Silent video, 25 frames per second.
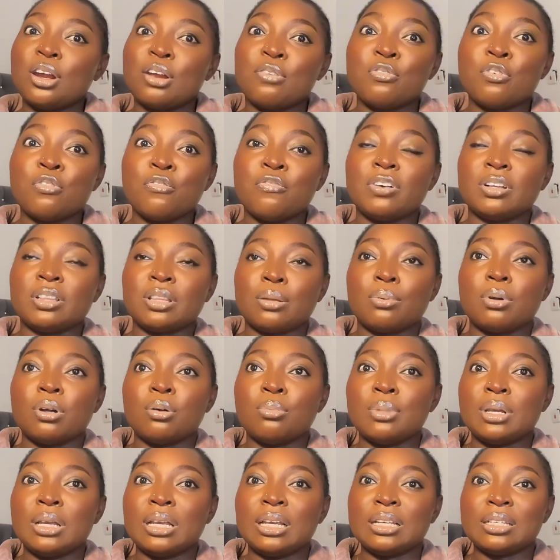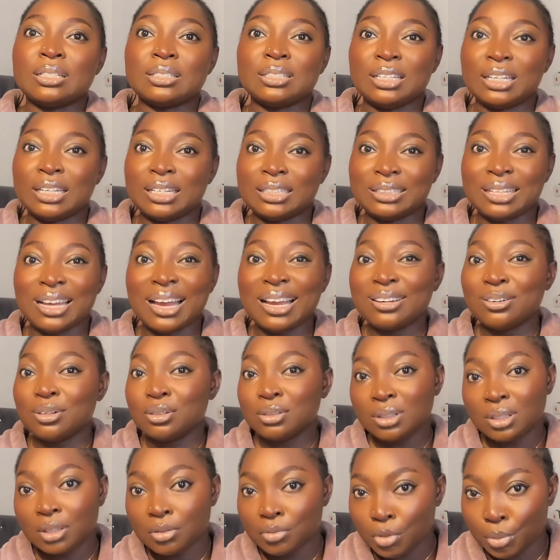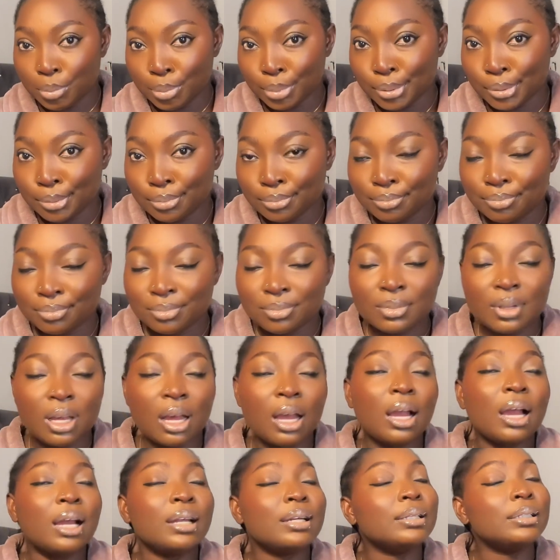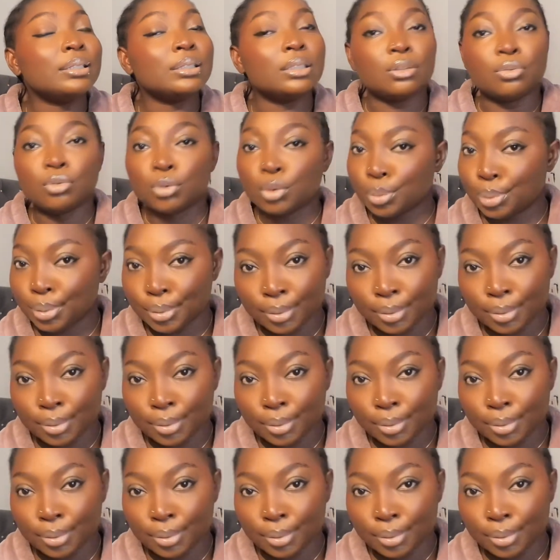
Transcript: fun fact about me is that I don't give up. I hardly give up.